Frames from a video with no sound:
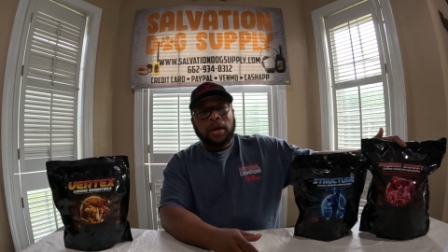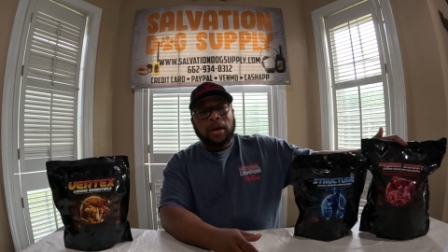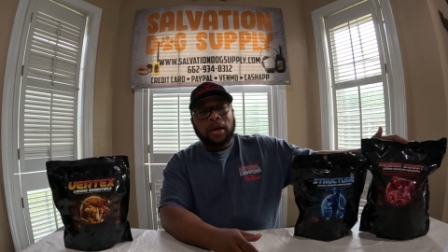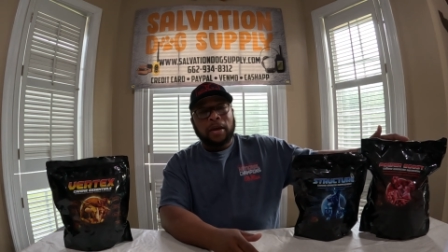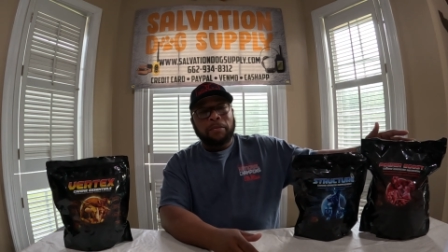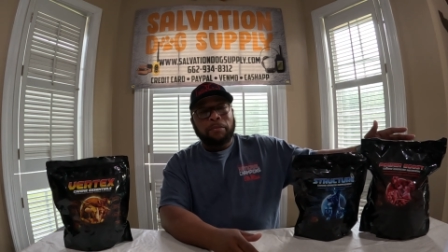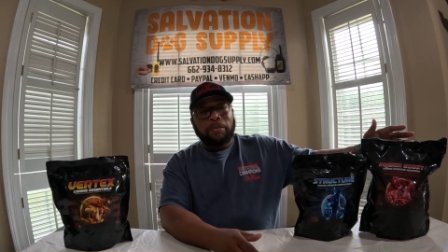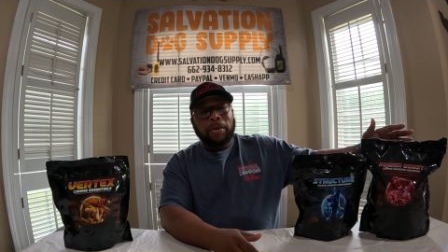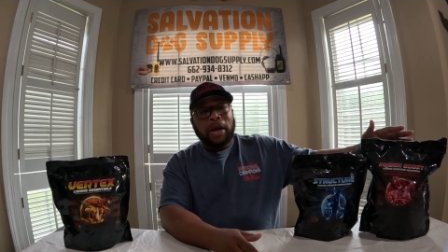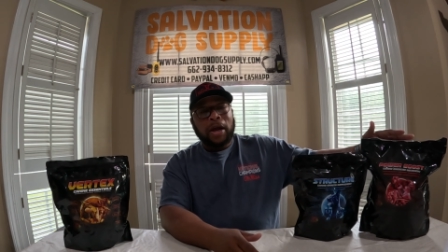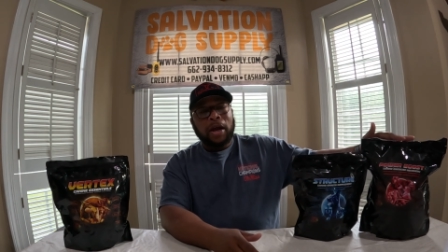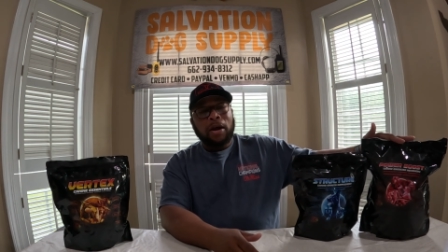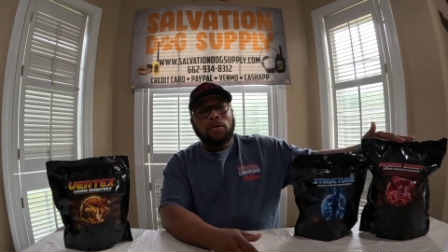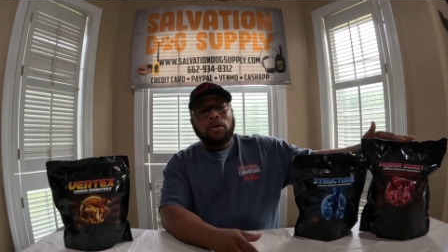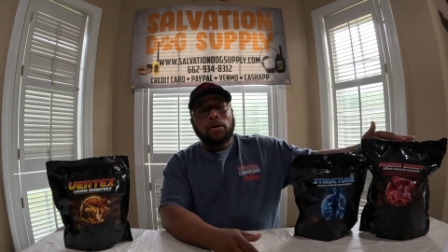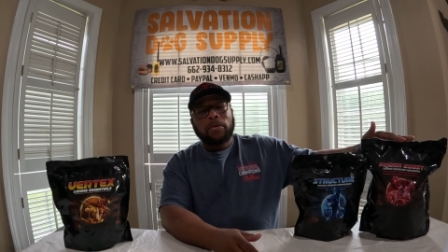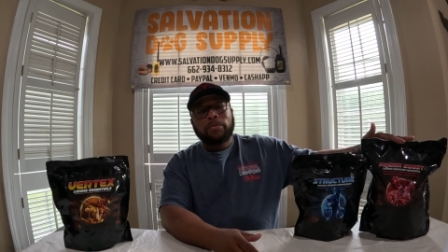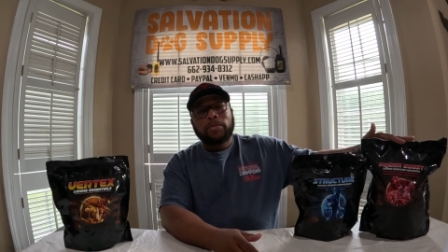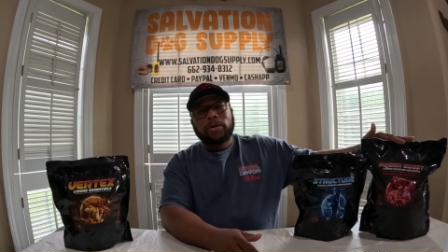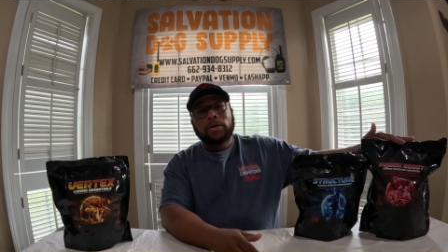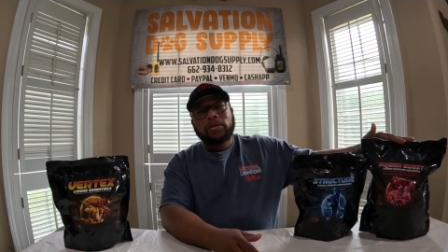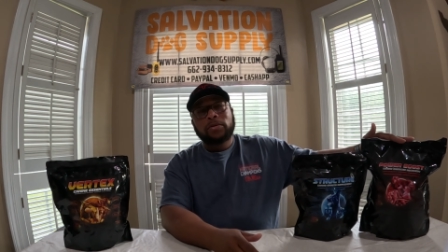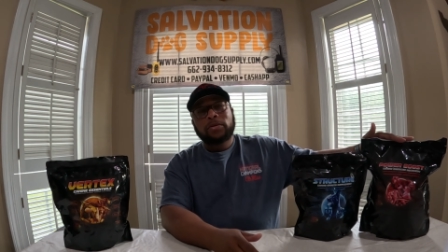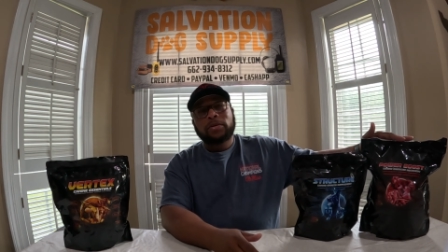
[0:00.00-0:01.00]
And Power
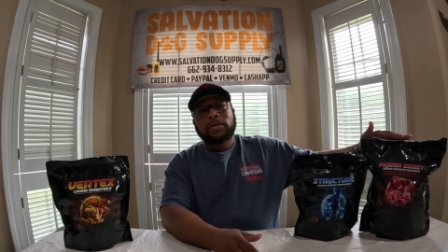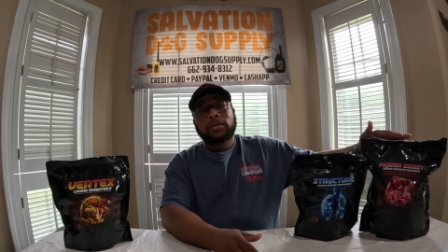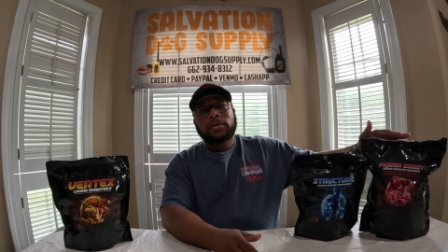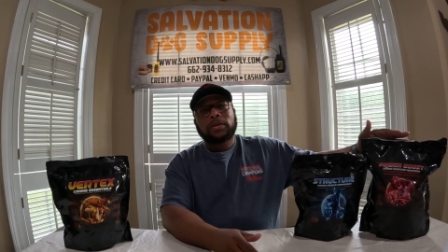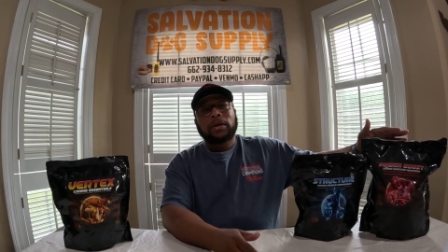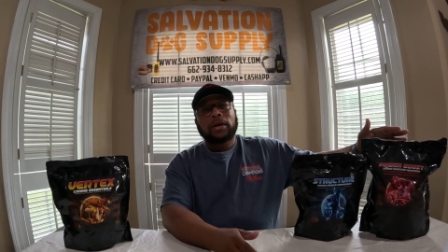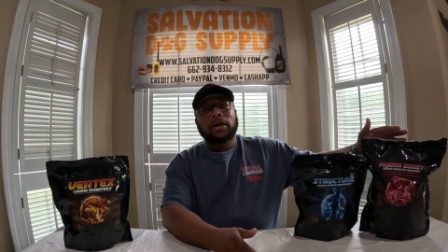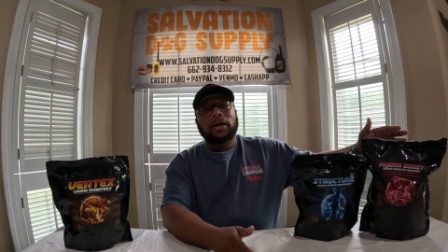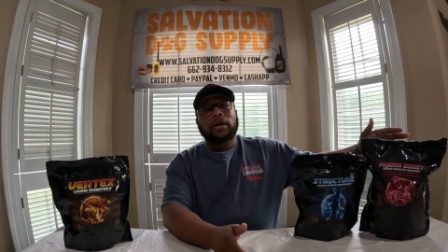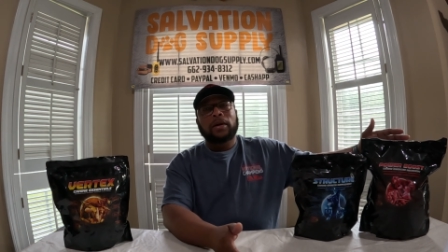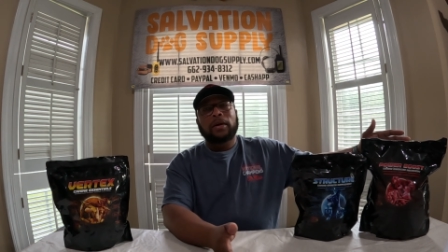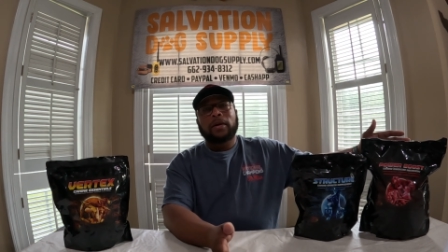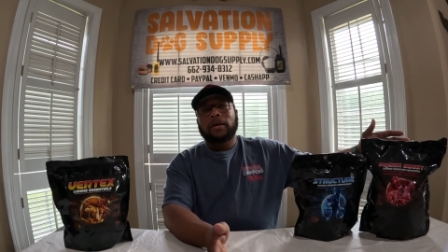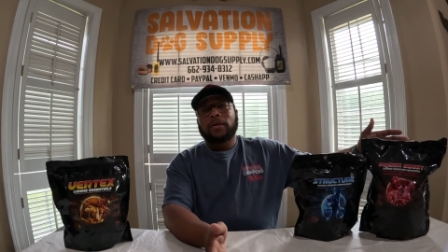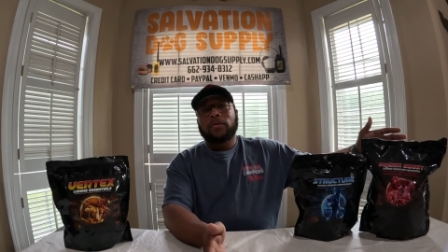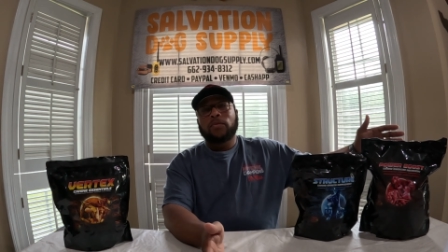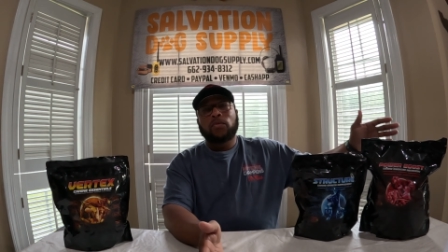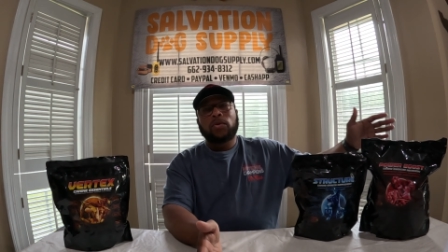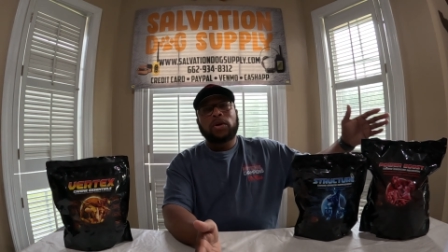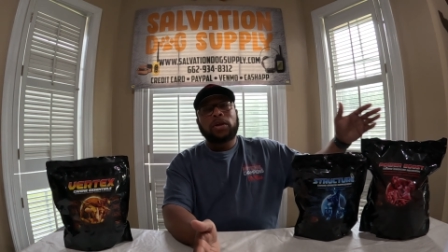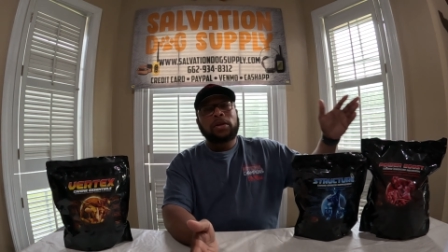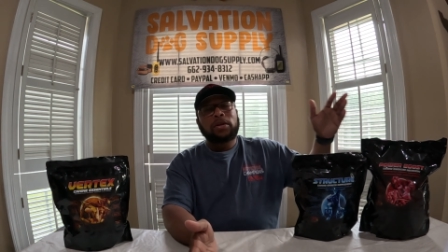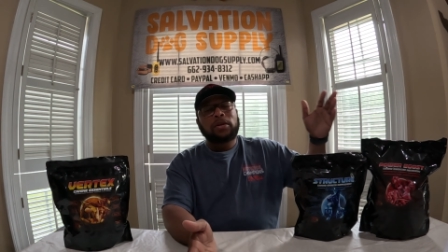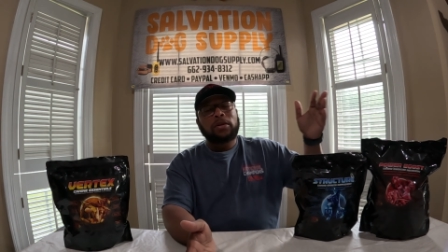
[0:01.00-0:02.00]
Boost
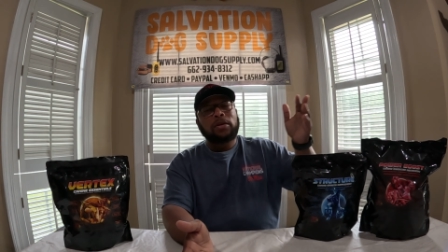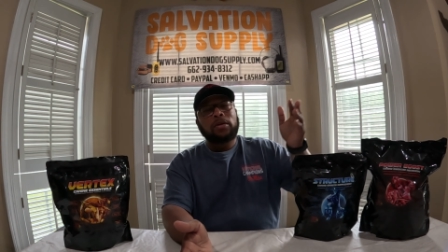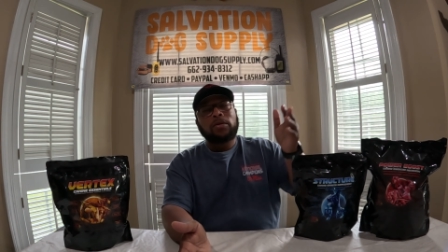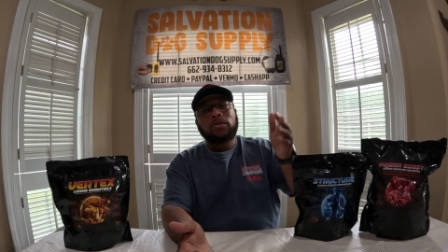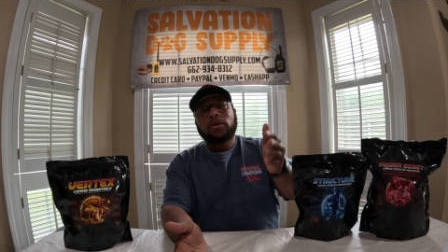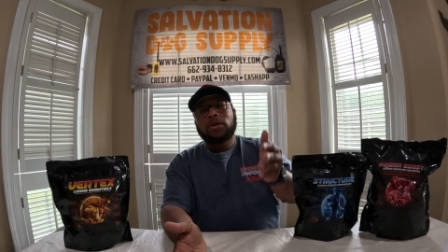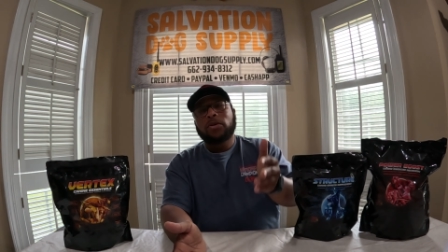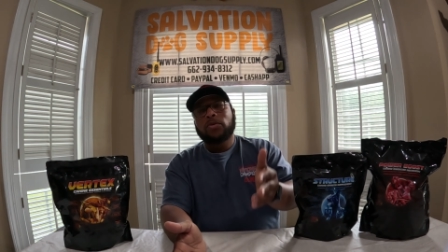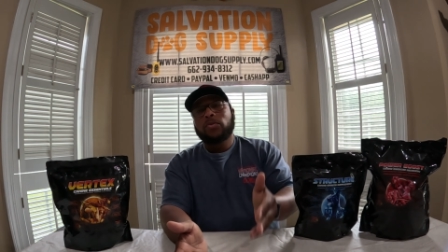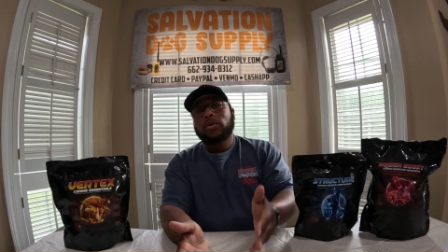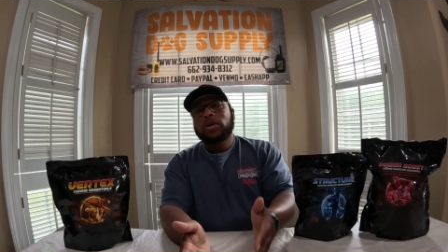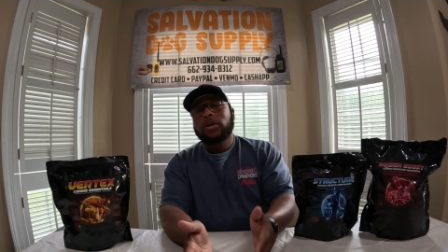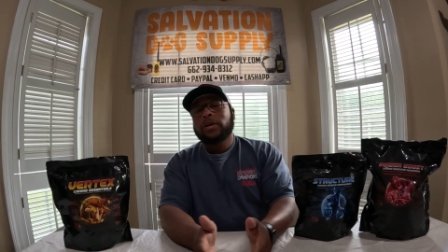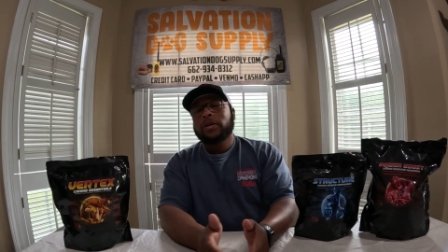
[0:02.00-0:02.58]
we you know we